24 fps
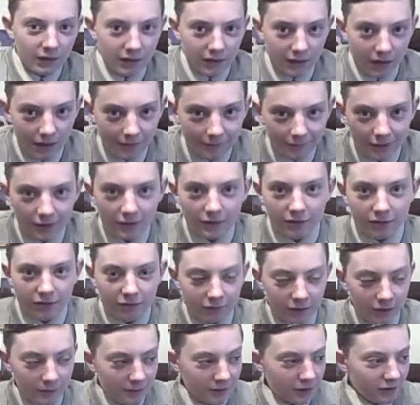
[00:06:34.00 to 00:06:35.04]
Yeah, I'm wearing a
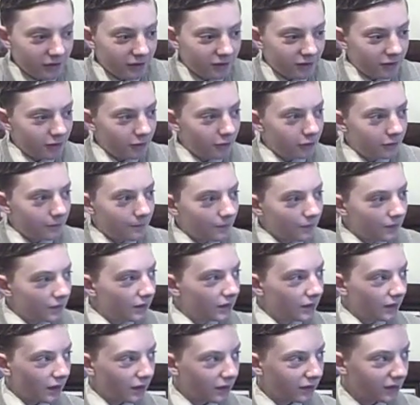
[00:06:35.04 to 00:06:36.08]
three-piece suit,
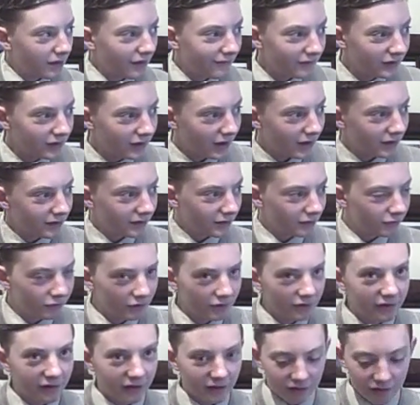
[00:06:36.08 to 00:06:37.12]
like 78
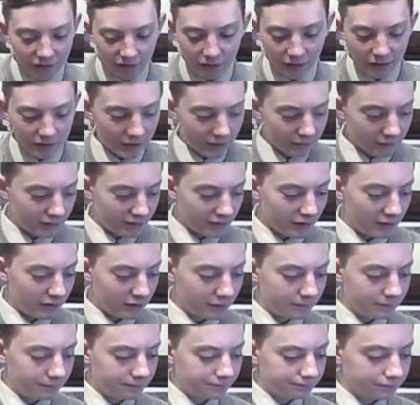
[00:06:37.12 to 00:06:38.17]
degrees outside, I don't
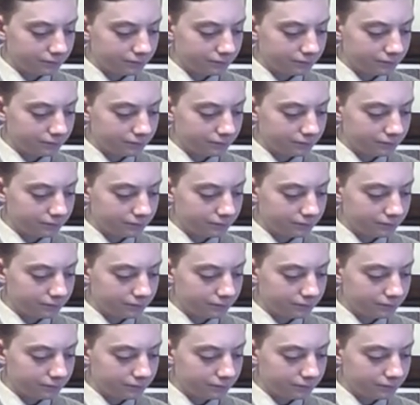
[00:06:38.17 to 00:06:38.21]
care.